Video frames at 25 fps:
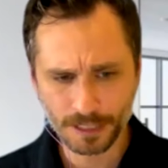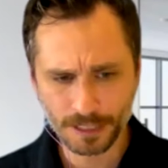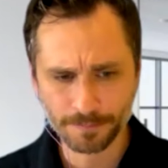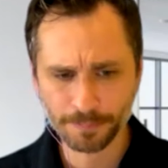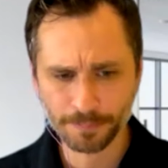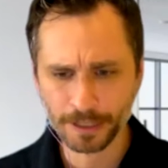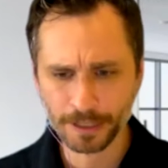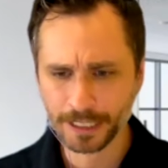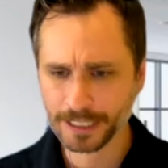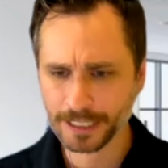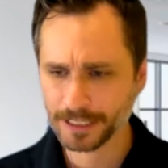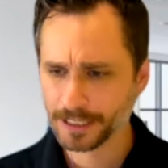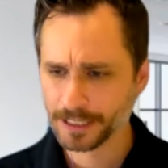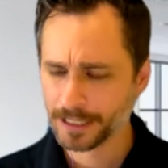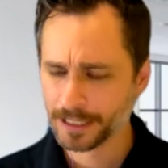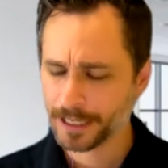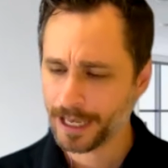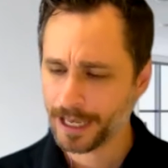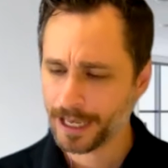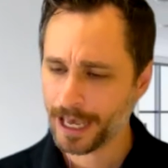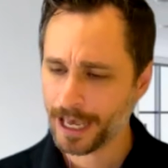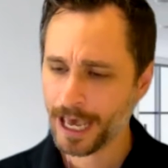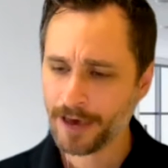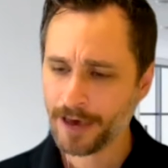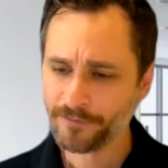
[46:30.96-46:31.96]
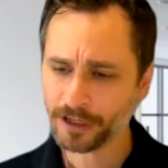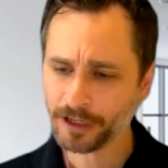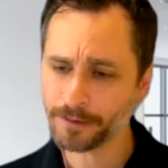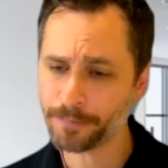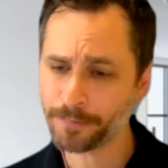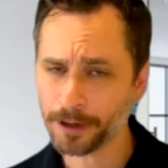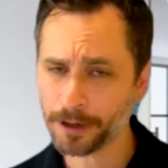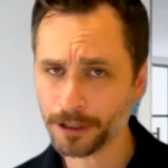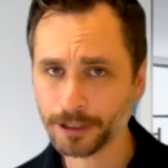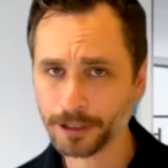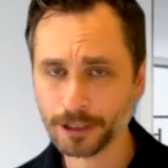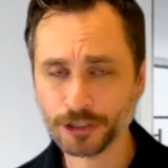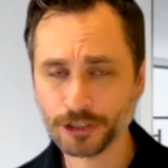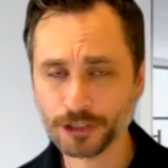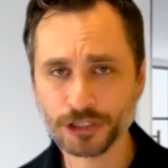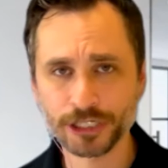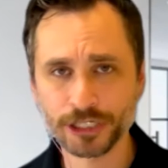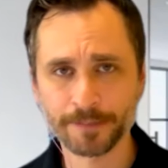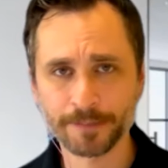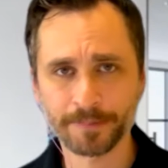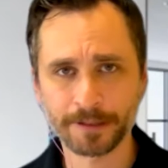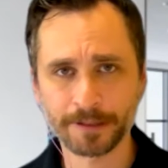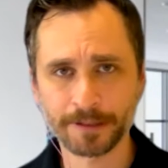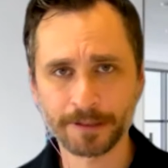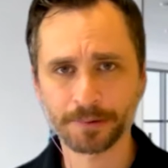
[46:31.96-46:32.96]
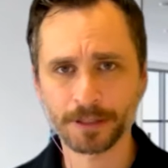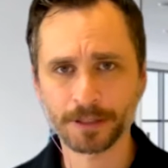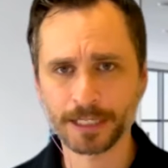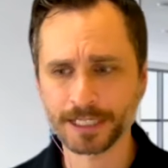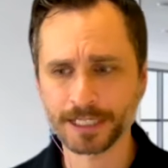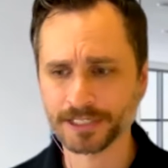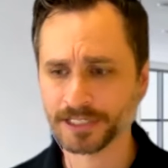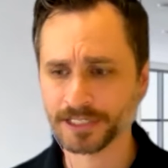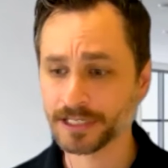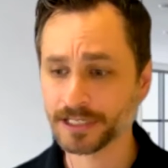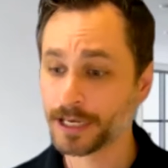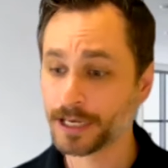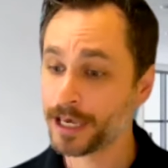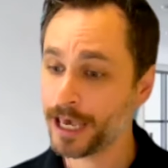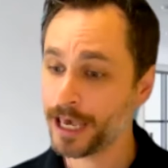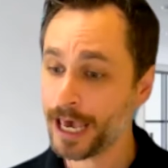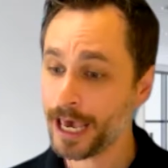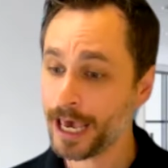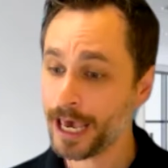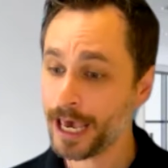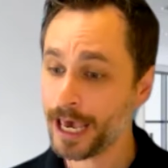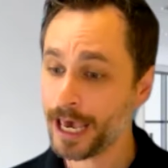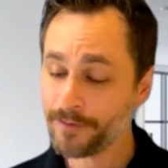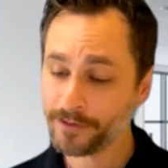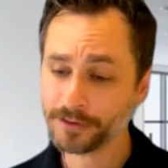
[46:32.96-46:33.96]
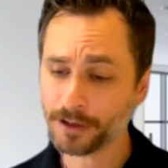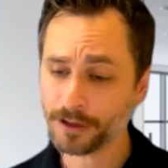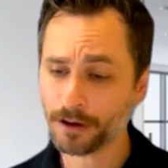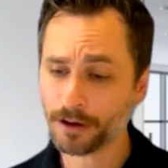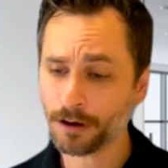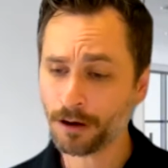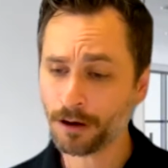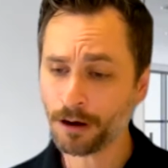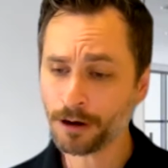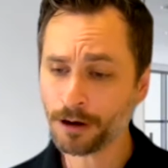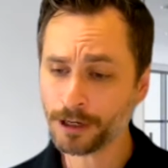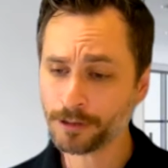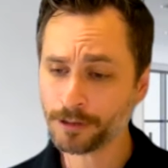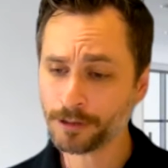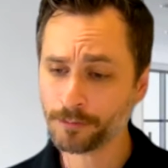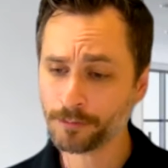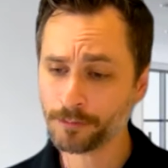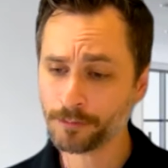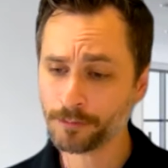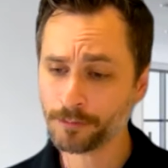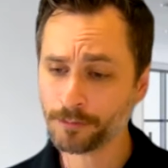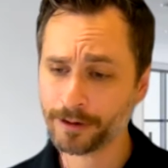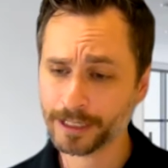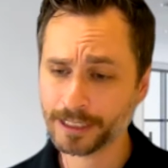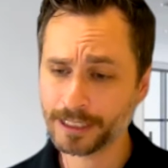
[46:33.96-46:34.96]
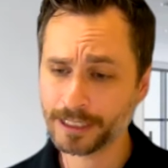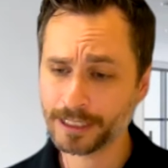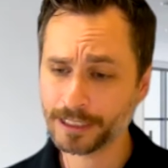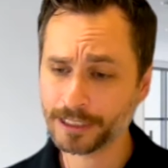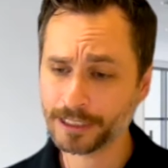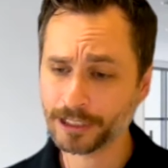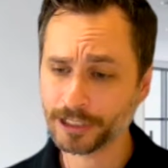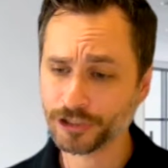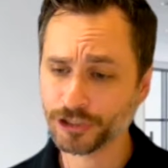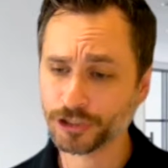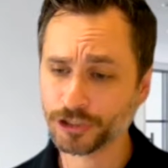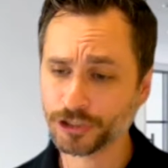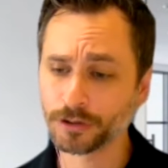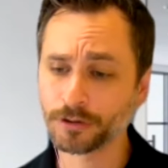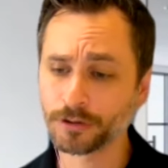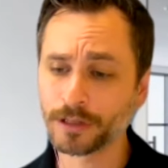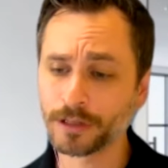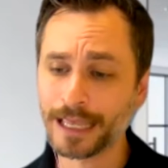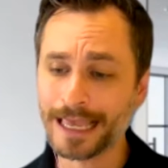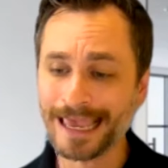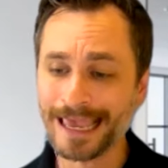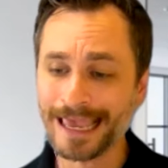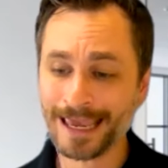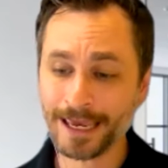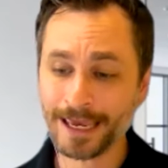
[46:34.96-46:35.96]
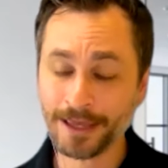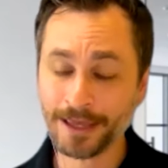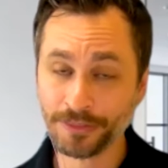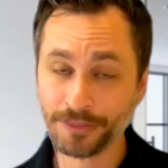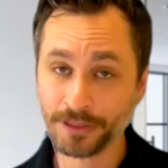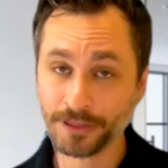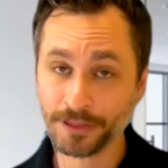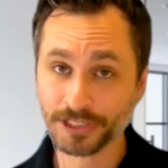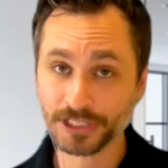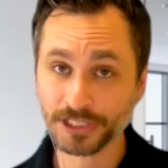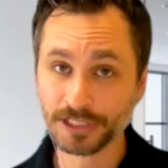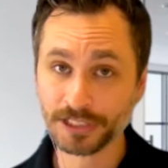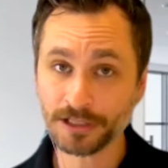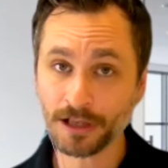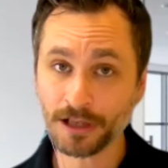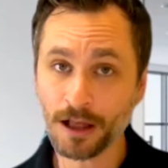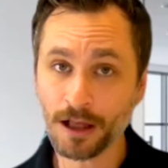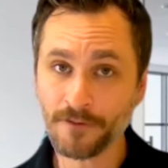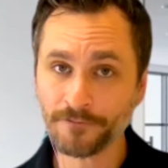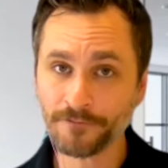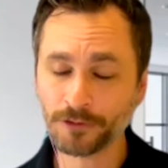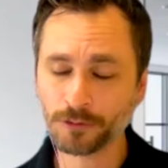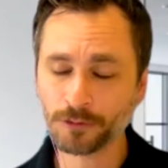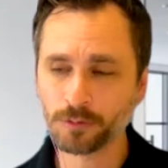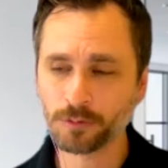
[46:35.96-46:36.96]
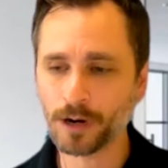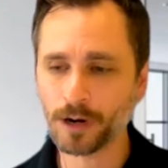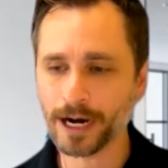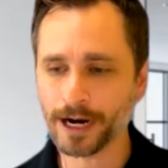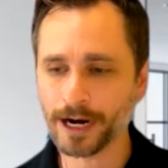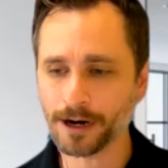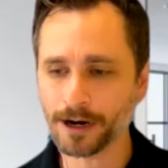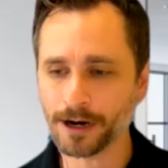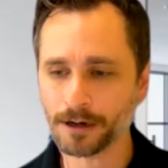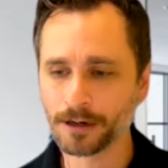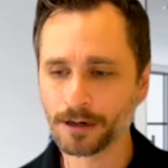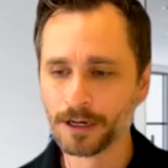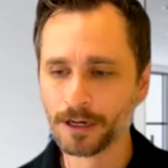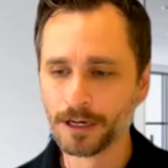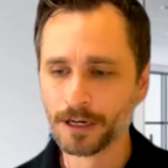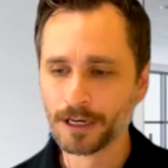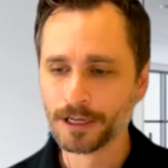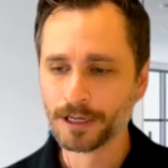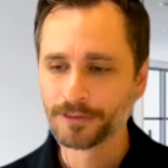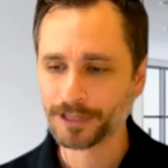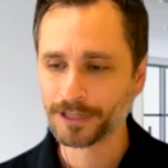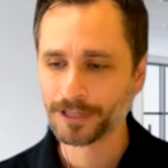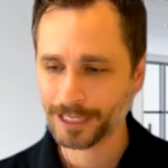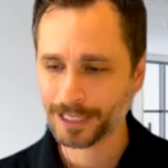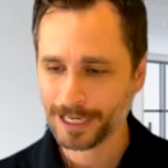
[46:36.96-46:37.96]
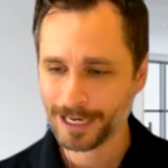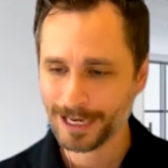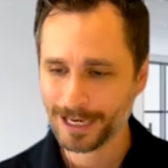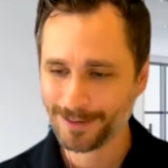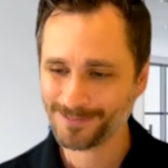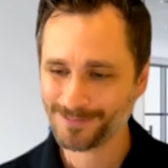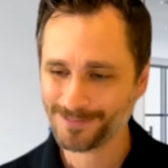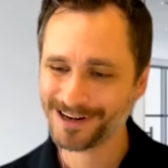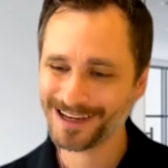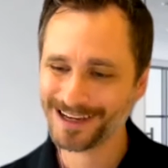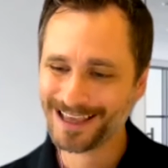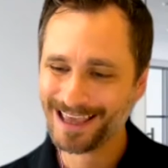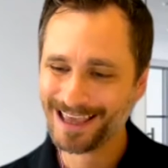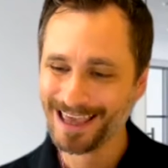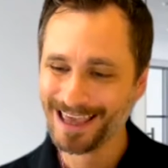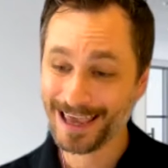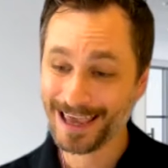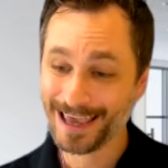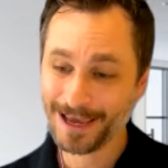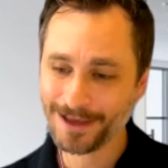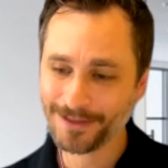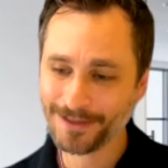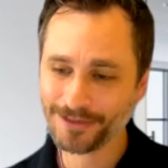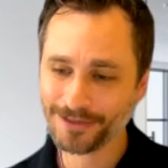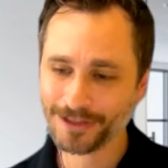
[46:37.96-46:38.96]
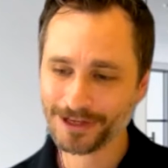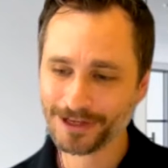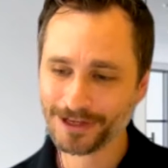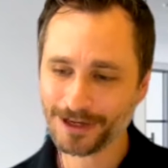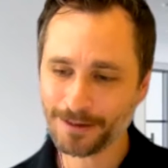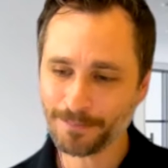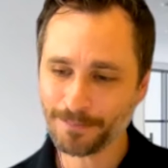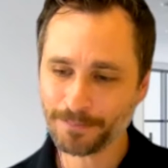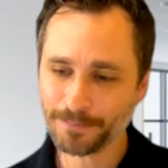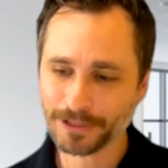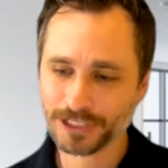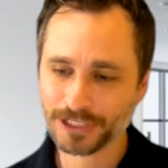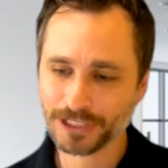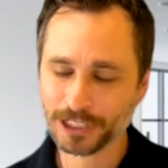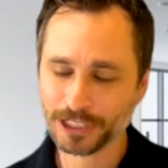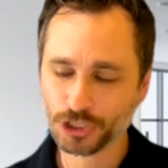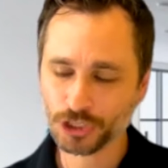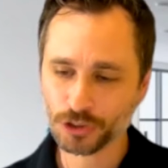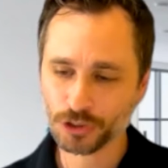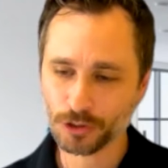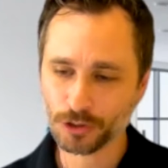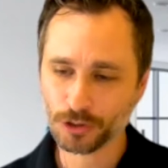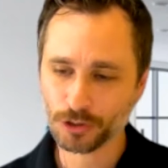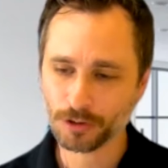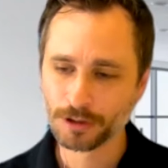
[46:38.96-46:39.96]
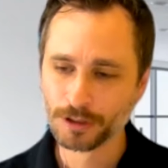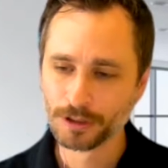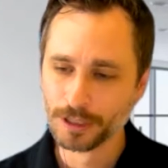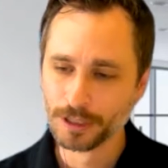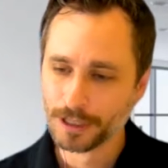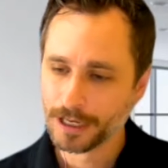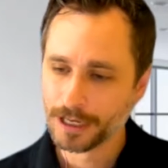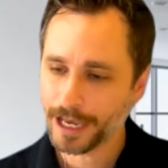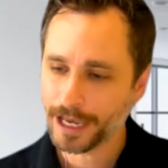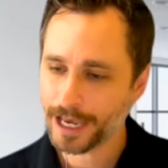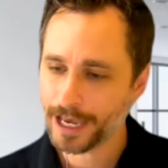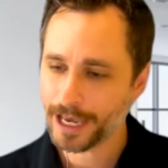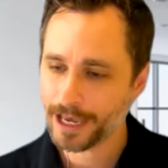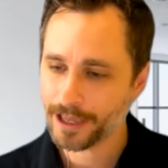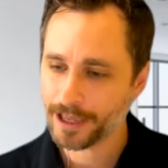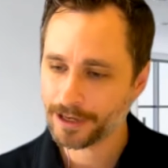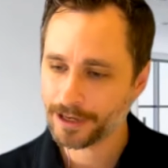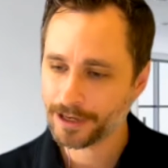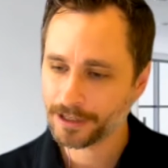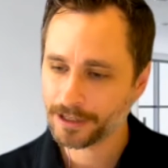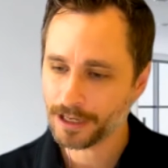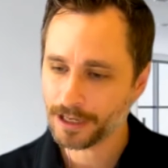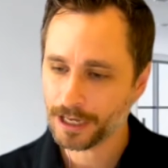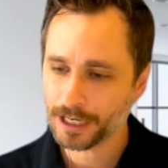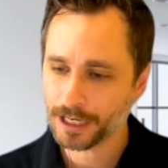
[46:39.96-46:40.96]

but having a partnership in place, having the hardware at KeyDigital and the software, the camera and the compass control. And